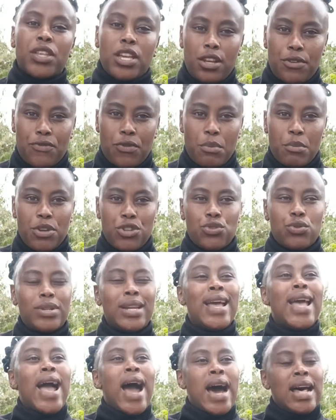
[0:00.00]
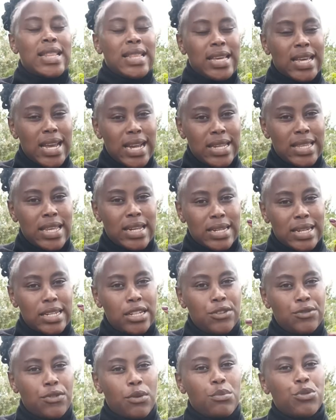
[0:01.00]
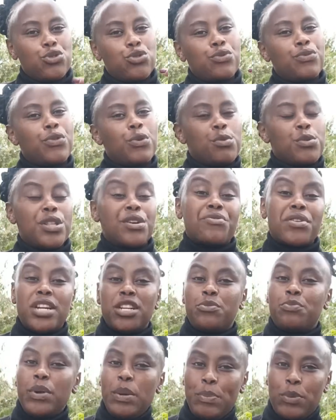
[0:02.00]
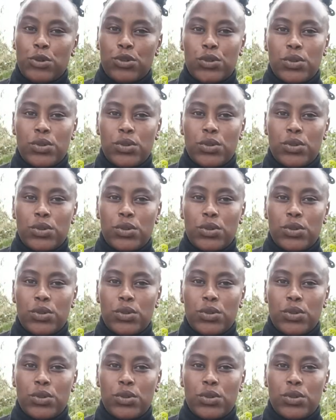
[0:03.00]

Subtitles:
information and get the right information from the right people,